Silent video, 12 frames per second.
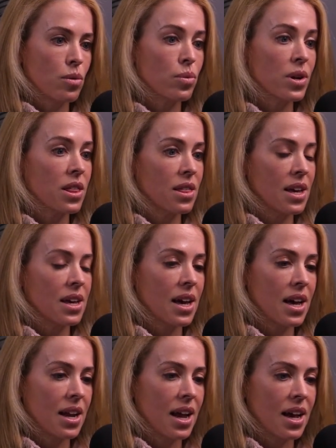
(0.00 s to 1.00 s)
rethink
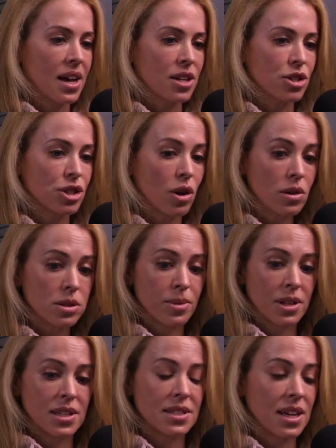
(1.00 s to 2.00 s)
it. And she
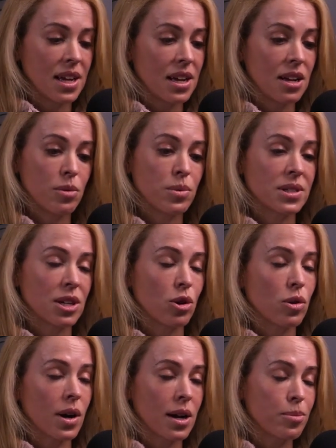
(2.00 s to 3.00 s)
ultimately did, and it was
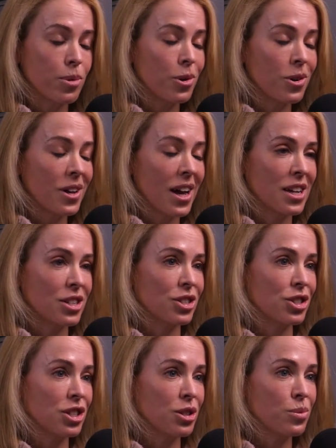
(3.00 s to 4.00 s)
incredible. And
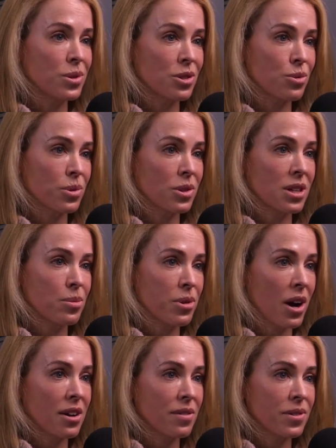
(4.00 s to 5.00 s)
she was really
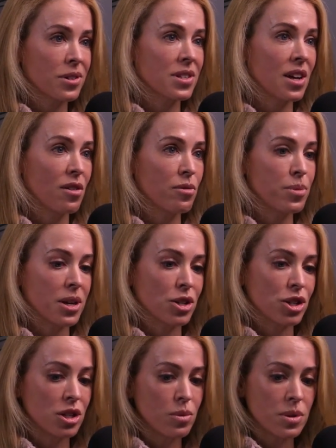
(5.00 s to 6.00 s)
proud of herself
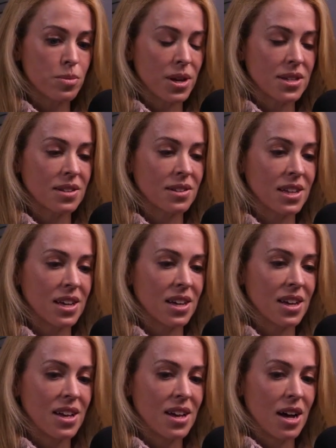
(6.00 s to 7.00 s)
because she was
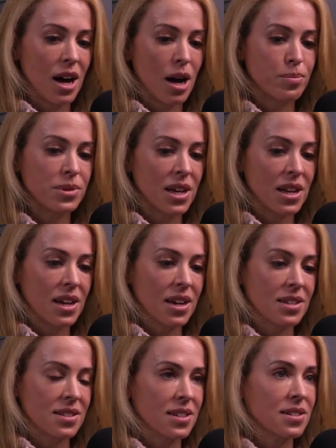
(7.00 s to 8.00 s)
basically updating
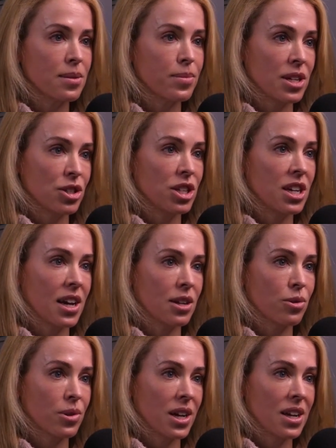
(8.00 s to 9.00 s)
a system that she
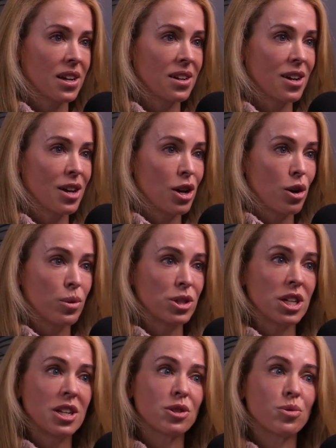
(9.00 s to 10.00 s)
had created. Yeah. Which
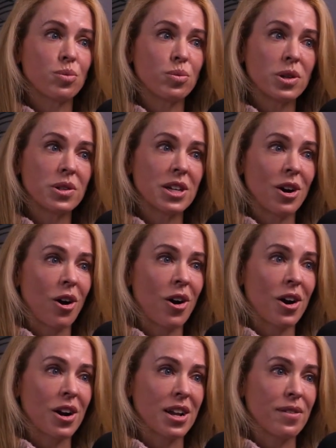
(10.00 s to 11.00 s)
it is really
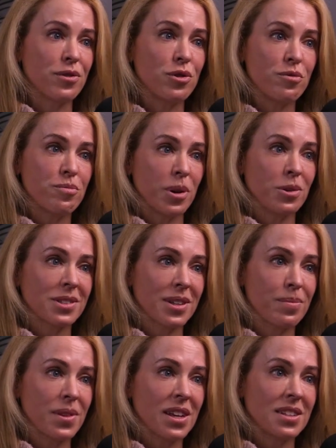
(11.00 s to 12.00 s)
hard if you've built
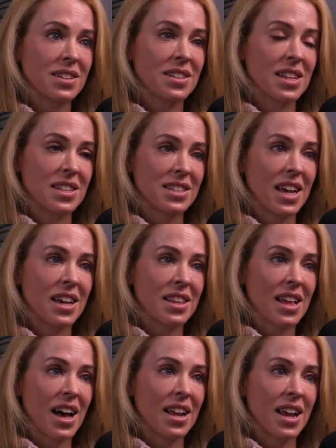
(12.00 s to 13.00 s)
something to then take
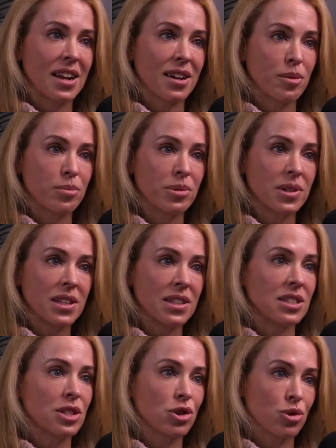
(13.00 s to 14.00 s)
that and
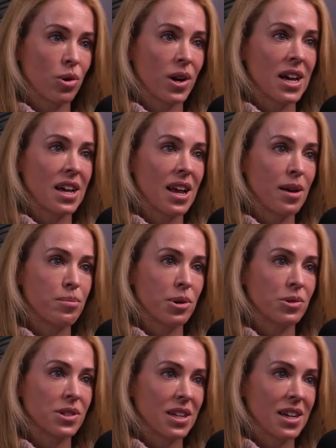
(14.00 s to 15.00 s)
completely destroy it and
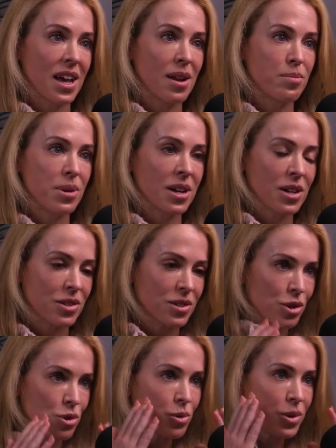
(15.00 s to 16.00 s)
build it again mm -hmm.
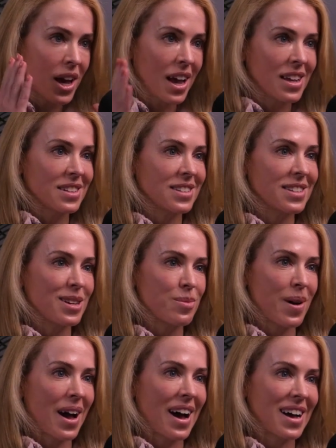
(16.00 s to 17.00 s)
because you can't see
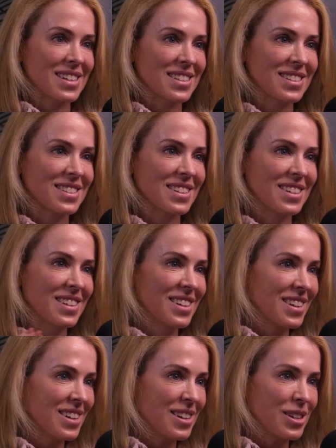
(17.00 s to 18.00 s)
past
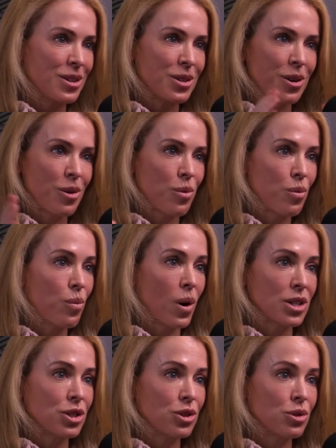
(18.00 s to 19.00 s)
you know
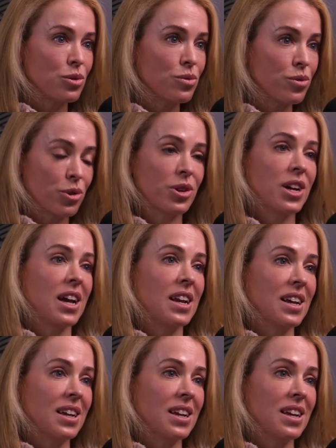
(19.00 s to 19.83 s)
what you've created and